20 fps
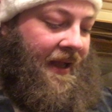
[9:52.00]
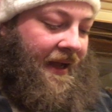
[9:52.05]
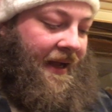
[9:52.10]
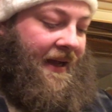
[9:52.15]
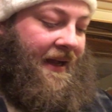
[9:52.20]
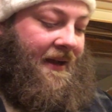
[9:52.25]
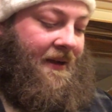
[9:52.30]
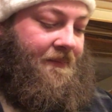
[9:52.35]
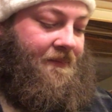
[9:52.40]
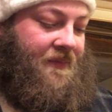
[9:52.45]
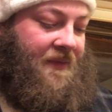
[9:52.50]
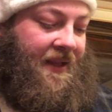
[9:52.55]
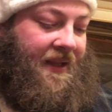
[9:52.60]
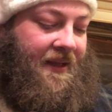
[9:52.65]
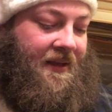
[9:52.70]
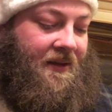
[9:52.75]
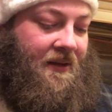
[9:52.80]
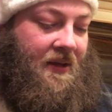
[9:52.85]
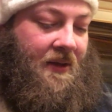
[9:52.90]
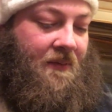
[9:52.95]

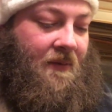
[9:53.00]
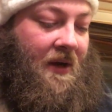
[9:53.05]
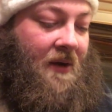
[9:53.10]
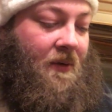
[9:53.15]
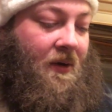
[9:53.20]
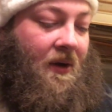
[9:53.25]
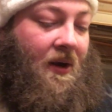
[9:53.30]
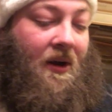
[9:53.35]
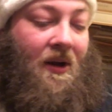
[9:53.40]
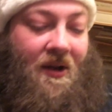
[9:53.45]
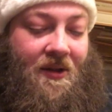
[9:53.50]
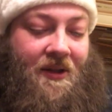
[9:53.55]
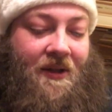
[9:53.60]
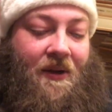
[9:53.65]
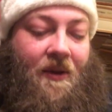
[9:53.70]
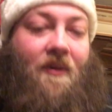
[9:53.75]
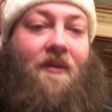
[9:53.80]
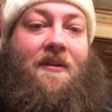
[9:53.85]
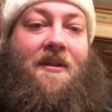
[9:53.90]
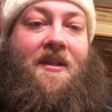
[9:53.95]
While we're on the
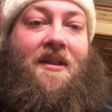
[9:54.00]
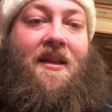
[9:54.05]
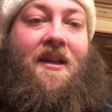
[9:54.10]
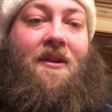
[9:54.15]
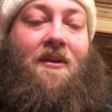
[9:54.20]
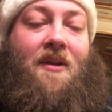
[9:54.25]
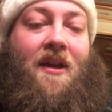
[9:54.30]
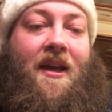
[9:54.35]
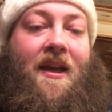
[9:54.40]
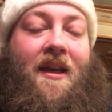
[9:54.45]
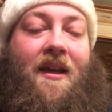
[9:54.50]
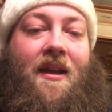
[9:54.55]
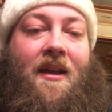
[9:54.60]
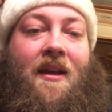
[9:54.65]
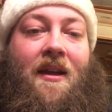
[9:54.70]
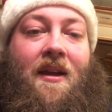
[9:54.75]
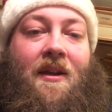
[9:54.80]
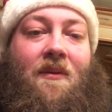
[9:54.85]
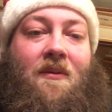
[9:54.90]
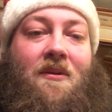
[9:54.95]
Cold Steel kick,
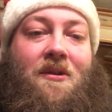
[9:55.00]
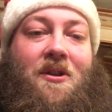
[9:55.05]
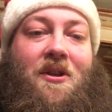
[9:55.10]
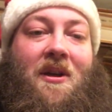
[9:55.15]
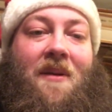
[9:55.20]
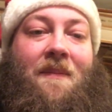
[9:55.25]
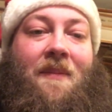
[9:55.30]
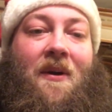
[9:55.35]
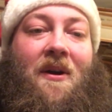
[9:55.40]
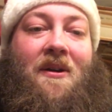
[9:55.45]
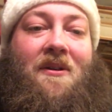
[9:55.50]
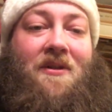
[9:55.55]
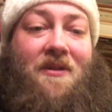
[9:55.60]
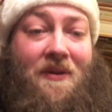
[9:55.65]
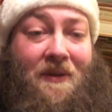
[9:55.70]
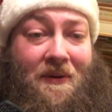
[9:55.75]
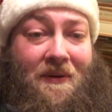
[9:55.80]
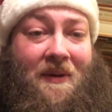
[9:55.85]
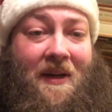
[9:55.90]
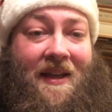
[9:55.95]
we'll jump
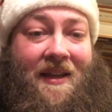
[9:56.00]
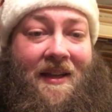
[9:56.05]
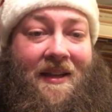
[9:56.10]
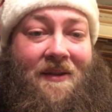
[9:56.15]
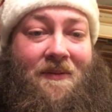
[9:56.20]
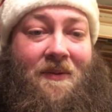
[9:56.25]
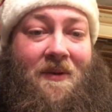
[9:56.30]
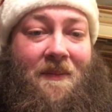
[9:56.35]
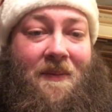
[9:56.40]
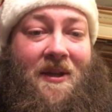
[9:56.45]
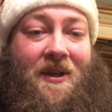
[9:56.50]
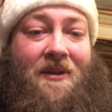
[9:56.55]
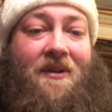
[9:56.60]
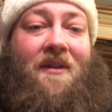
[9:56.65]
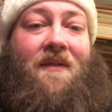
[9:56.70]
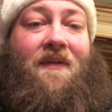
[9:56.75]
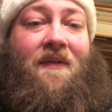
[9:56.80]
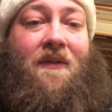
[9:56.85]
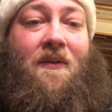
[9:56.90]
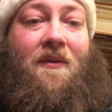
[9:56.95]
also, I think it would be
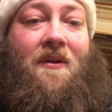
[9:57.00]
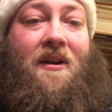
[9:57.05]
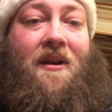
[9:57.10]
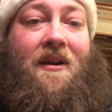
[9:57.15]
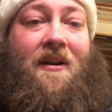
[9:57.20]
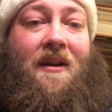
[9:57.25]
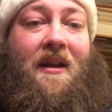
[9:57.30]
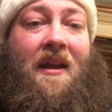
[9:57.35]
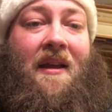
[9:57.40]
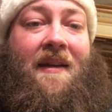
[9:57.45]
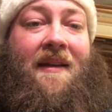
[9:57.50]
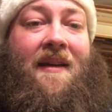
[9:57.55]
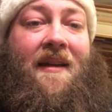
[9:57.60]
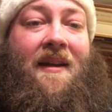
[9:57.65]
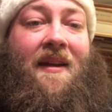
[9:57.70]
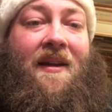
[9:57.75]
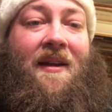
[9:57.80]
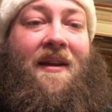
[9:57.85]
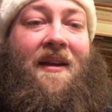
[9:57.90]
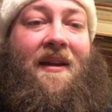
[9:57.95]
good for
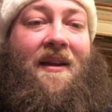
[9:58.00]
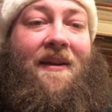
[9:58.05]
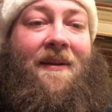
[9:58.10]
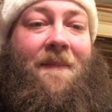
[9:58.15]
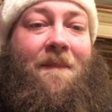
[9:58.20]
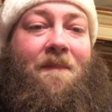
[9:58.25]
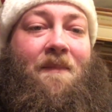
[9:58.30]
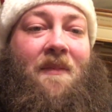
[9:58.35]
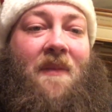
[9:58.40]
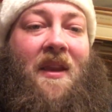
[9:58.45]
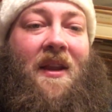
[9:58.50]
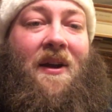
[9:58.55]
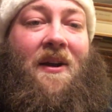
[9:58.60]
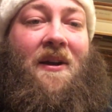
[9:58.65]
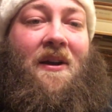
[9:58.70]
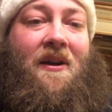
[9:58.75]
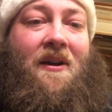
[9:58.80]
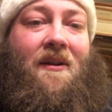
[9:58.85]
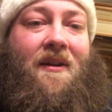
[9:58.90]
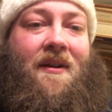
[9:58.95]

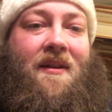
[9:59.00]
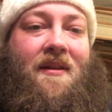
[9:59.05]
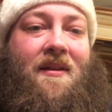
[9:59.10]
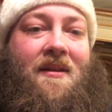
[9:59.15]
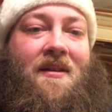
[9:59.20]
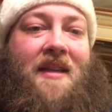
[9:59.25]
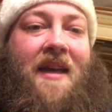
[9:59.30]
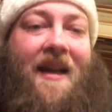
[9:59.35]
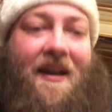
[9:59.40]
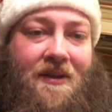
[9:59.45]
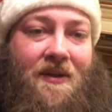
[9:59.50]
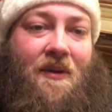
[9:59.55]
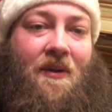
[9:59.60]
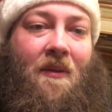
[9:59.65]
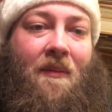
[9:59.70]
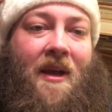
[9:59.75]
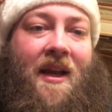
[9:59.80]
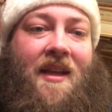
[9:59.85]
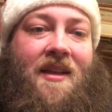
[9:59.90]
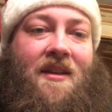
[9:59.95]
our
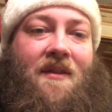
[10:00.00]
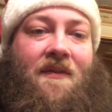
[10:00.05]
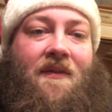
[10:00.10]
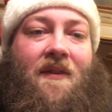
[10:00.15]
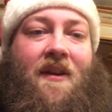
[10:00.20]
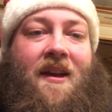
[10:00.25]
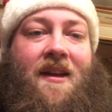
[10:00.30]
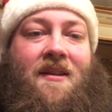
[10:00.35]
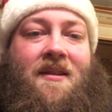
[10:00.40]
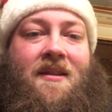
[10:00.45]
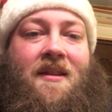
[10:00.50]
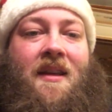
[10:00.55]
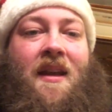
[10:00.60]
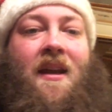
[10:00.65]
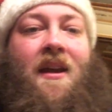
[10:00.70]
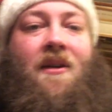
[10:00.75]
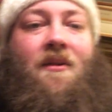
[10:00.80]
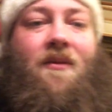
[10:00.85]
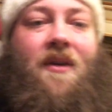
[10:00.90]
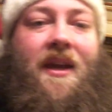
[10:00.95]
tactical-minded friends,
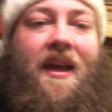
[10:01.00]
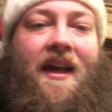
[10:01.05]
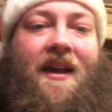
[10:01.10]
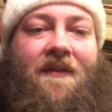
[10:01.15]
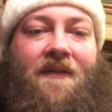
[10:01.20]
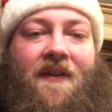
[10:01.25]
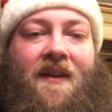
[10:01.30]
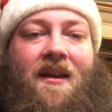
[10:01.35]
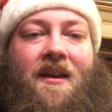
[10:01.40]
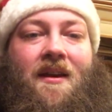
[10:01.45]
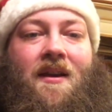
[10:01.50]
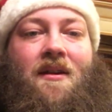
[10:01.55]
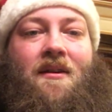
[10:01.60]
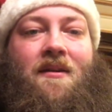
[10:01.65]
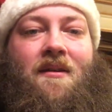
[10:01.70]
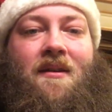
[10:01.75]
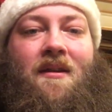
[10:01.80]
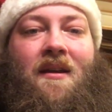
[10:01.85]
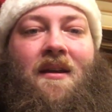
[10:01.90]
we have here